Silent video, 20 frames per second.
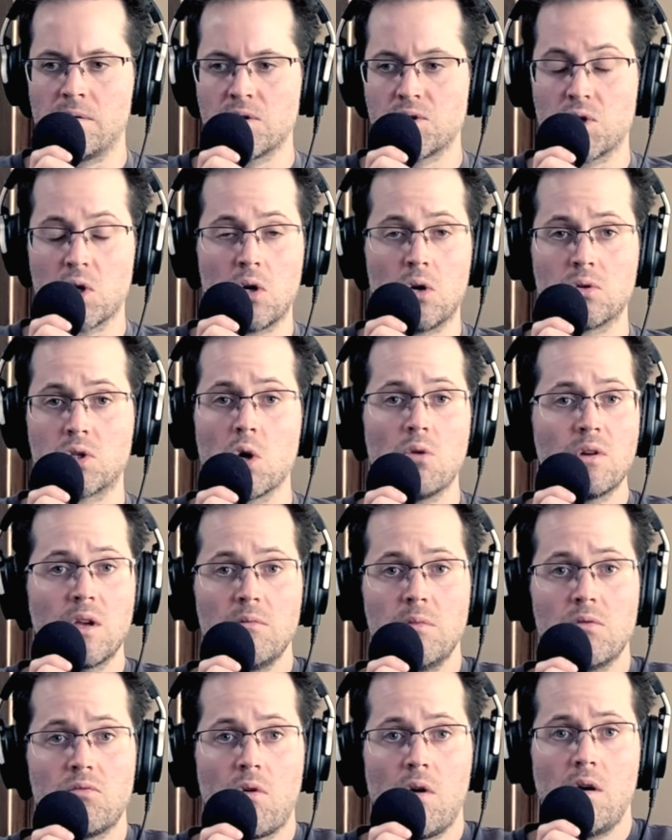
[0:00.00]
So don't get
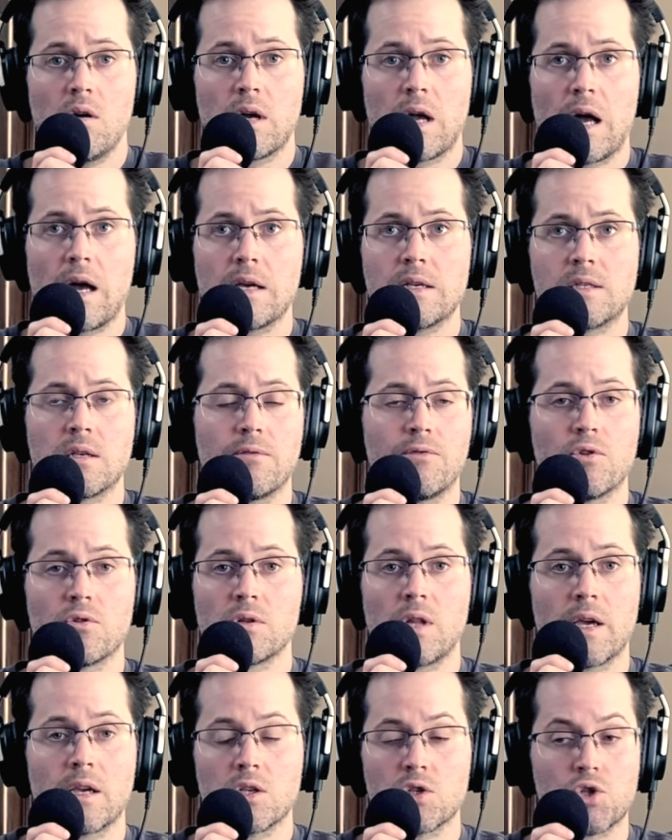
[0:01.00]
me wrong, guys, if you're
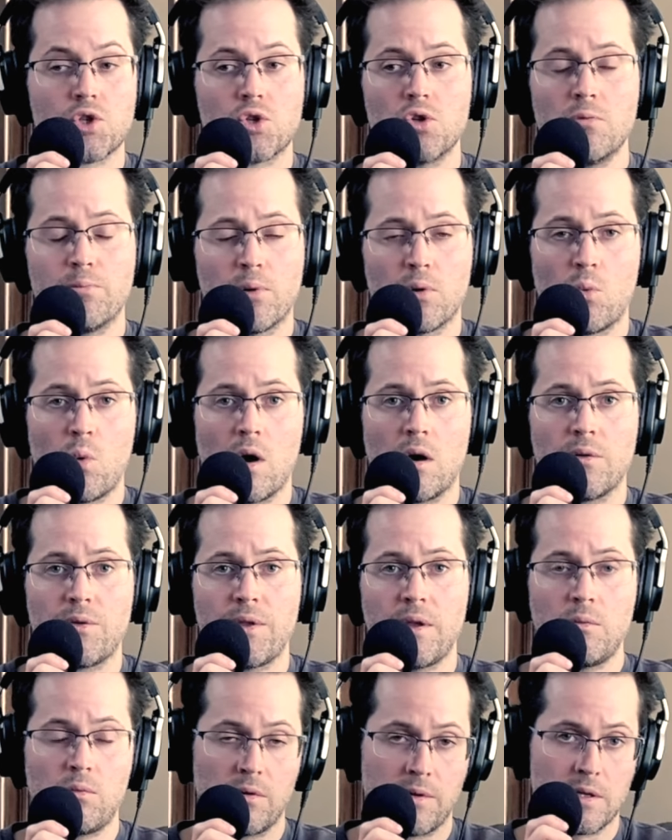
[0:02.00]
like super
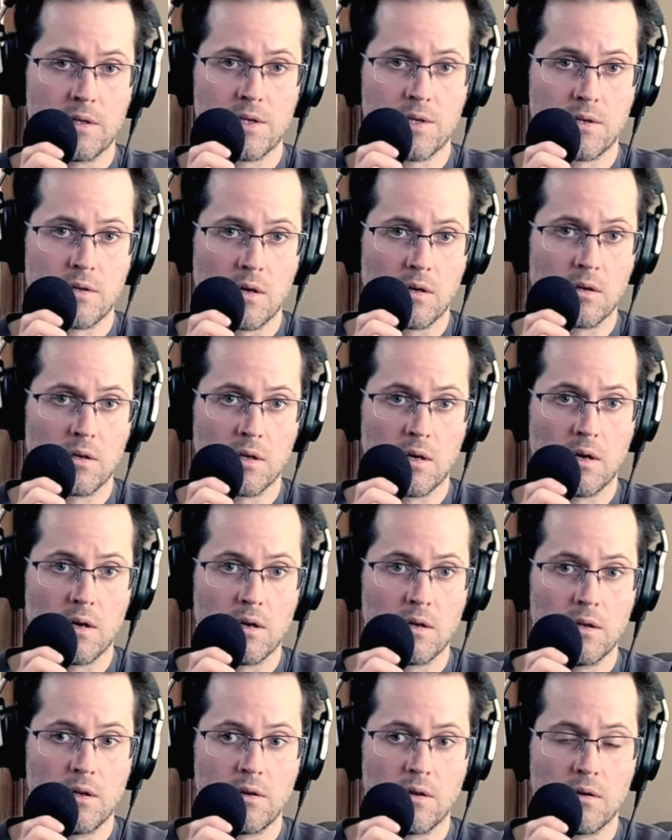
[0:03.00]
wealthy, well then start
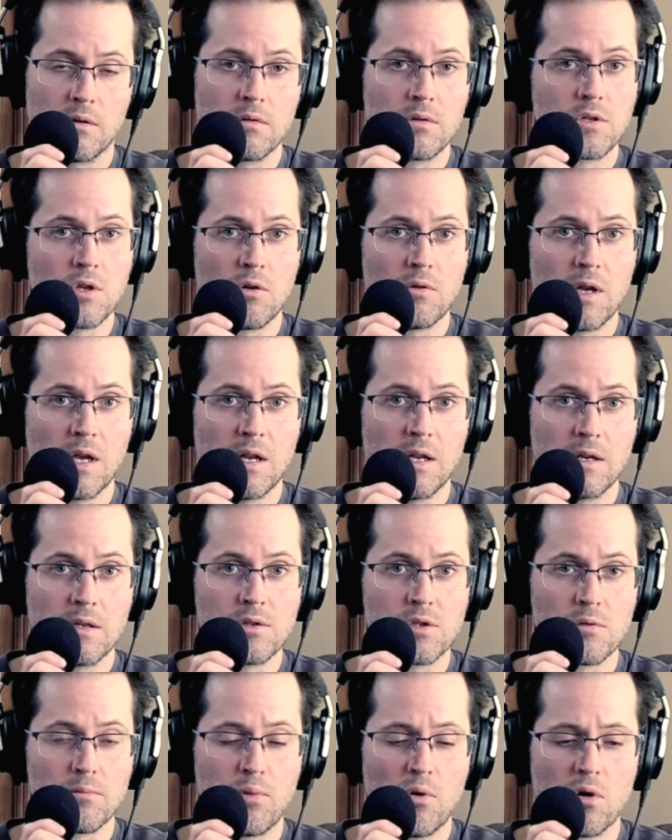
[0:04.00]
donating and
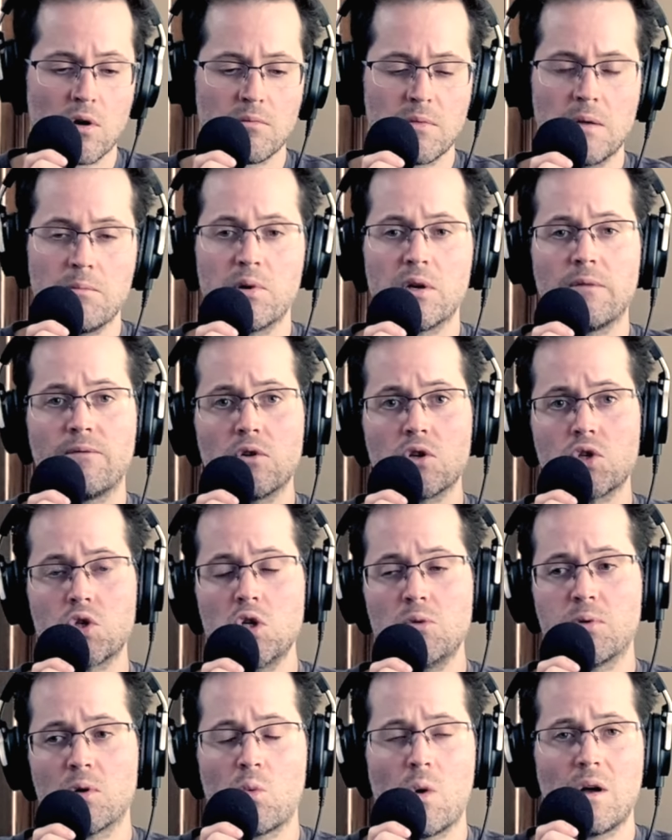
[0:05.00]
support me. But if you're
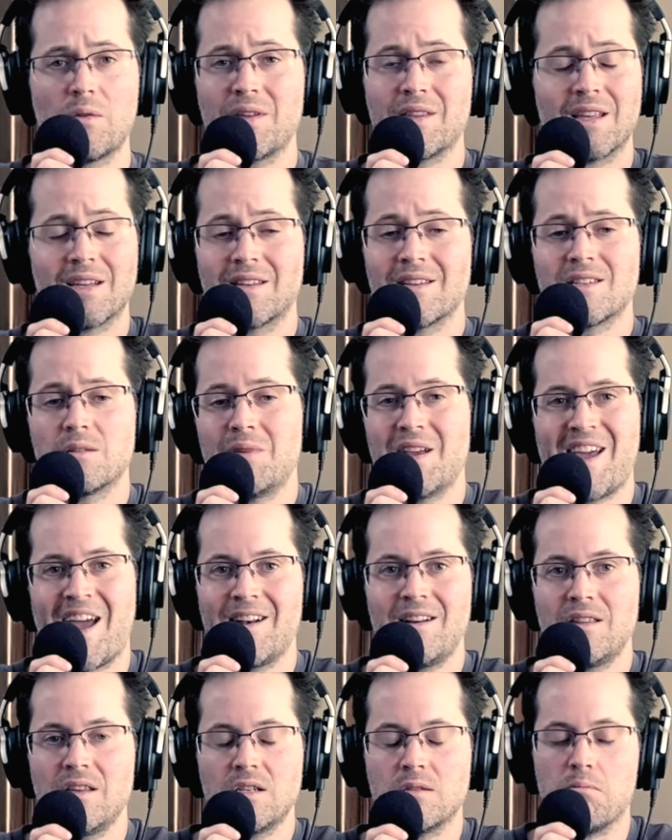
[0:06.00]
super wealthy, that doesn't mean
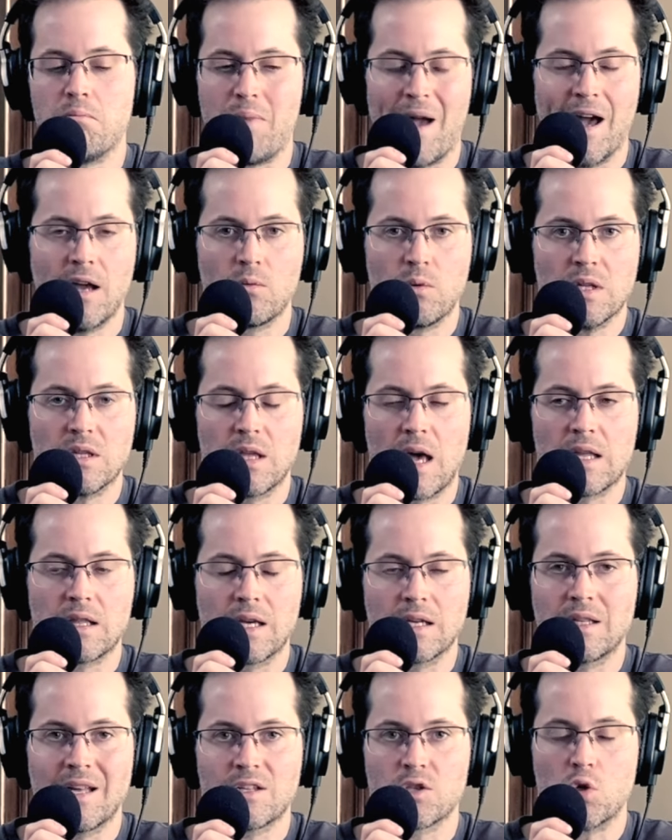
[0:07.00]
anything's bad with that.
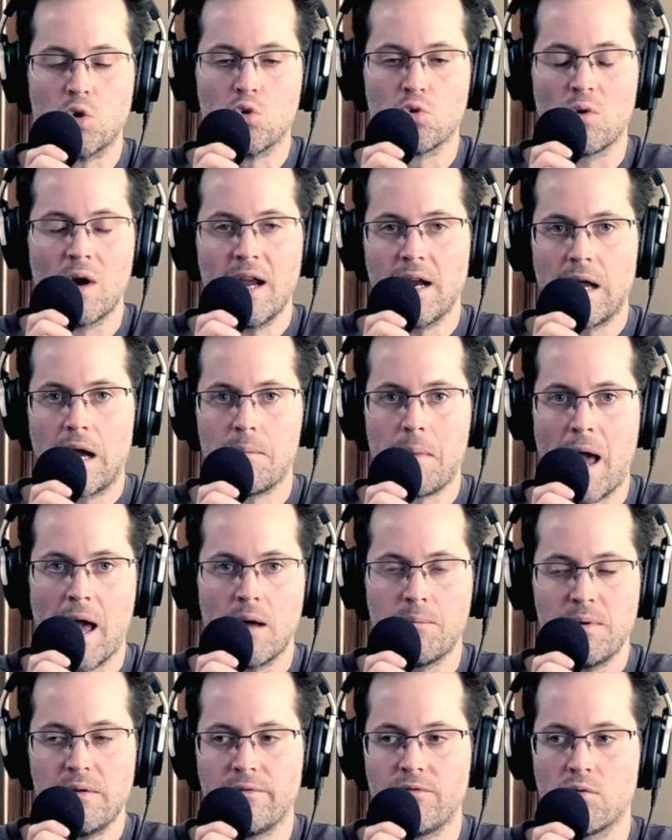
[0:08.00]
Like, that's great, I'm
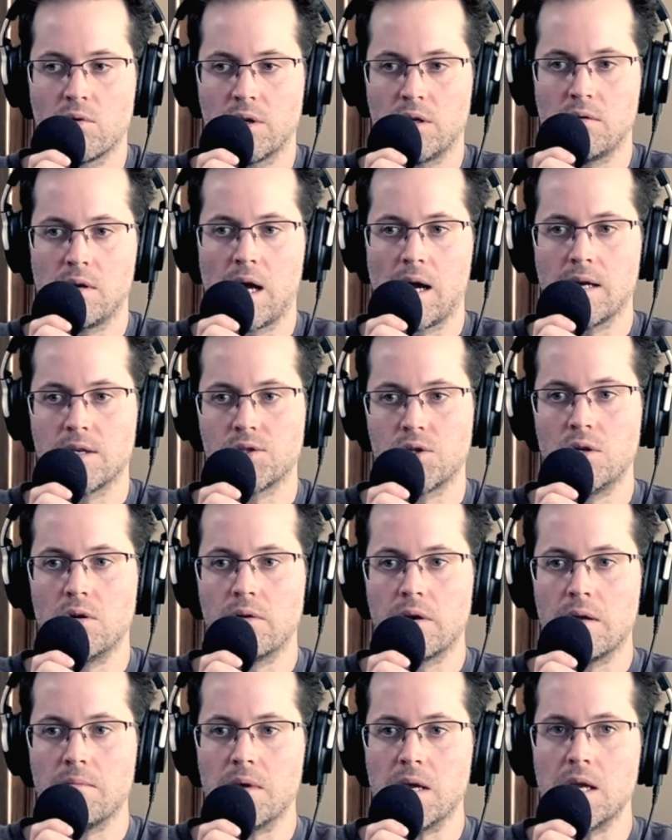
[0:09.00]
happy for you guys, you know
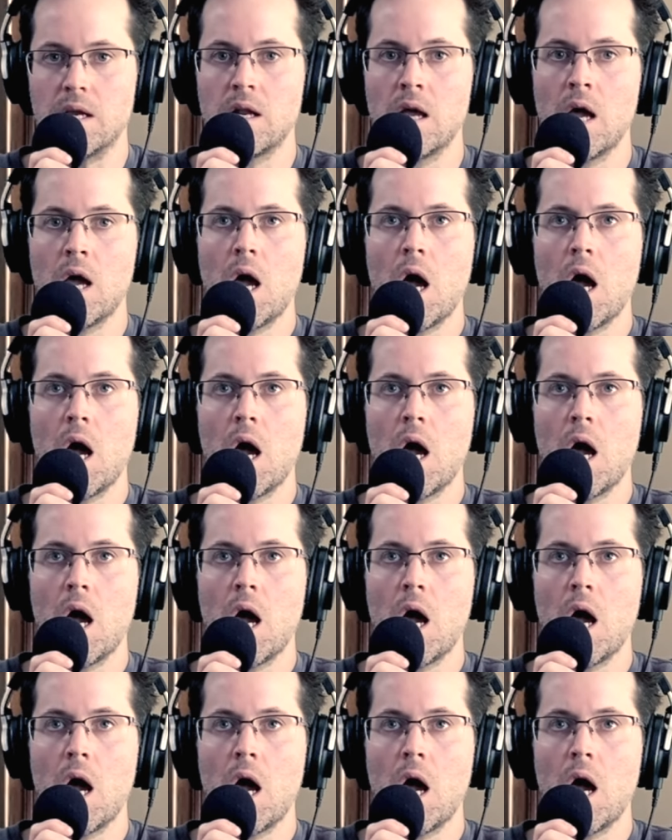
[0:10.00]
what I mean?